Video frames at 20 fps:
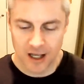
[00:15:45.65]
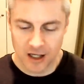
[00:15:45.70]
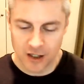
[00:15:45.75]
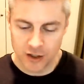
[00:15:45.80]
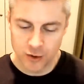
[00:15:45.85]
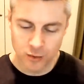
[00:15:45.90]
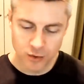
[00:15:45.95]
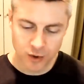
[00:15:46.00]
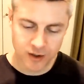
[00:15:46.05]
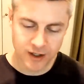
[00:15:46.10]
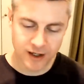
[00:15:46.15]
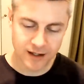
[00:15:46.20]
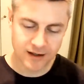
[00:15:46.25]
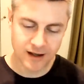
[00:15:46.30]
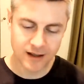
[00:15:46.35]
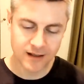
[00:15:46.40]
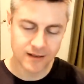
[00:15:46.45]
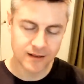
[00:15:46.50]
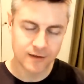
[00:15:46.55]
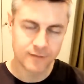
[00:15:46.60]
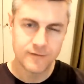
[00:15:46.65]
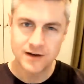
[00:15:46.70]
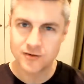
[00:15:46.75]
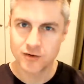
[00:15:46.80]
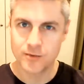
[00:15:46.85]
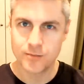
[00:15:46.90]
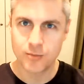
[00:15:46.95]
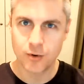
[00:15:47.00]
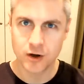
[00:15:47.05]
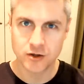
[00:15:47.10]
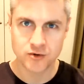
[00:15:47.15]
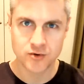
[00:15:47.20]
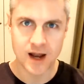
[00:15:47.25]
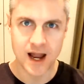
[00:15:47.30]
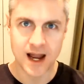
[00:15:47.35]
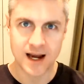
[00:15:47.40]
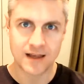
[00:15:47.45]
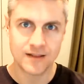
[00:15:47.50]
you look at the victory point track,